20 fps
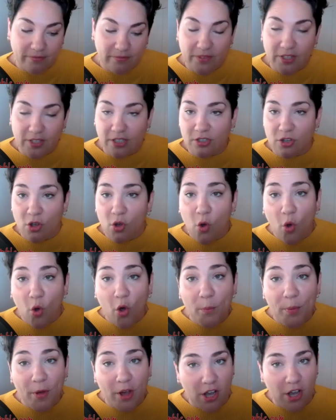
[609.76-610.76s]
there's a
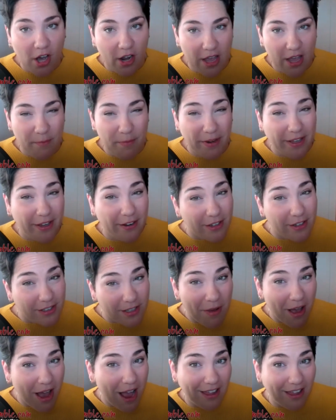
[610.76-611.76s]
whole book on it, but here are
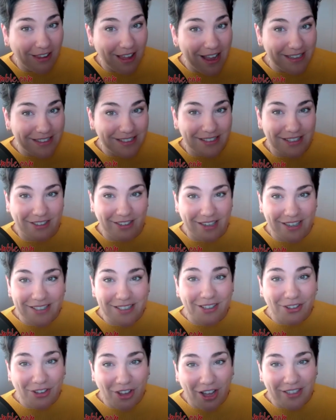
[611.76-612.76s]
some highlights. There is
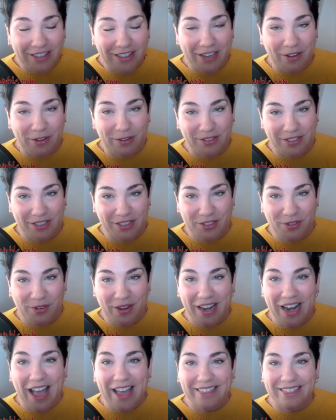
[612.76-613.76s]
a lot that goes into
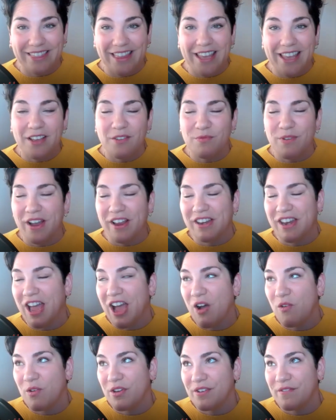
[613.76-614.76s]
it. I think right
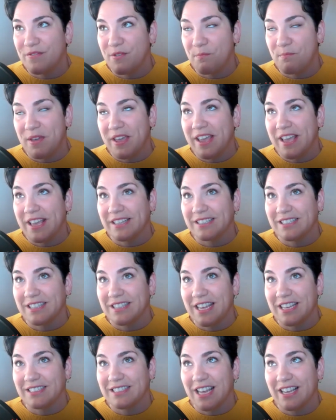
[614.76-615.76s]
now, one of the biggest
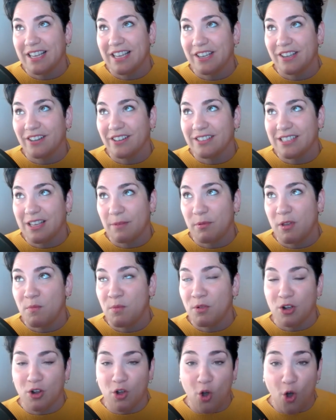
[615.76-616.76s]
things I hear is that
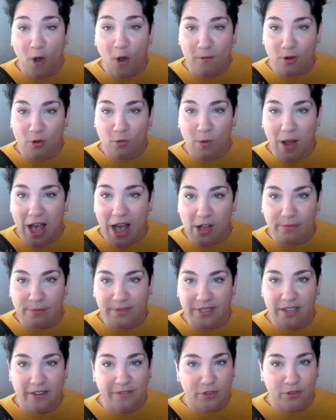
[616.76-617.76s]
people are overwhelmed.
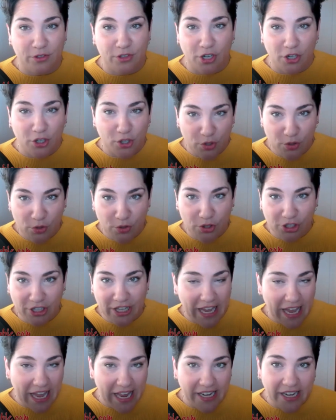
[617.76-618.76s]
And if you start
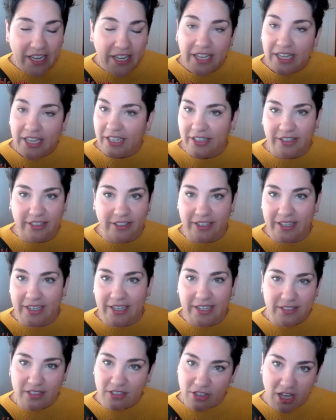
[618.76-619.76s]
Googling it, there
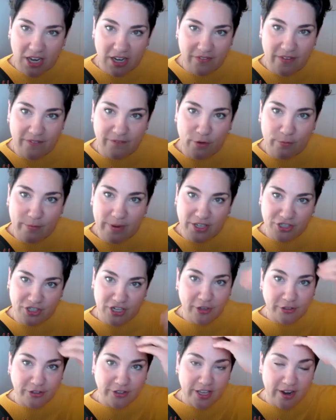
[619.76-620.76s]
is a lot of information
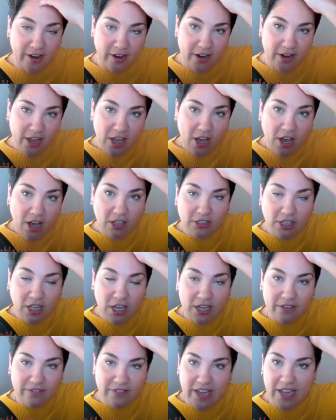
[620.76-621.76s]
out there. A
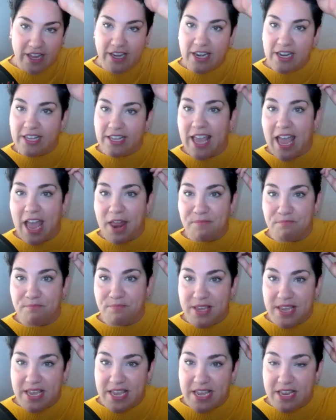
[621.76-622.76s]
lot of it can
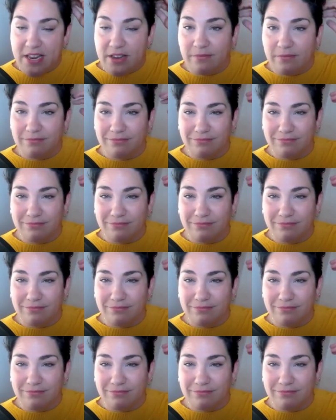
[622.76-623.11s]
be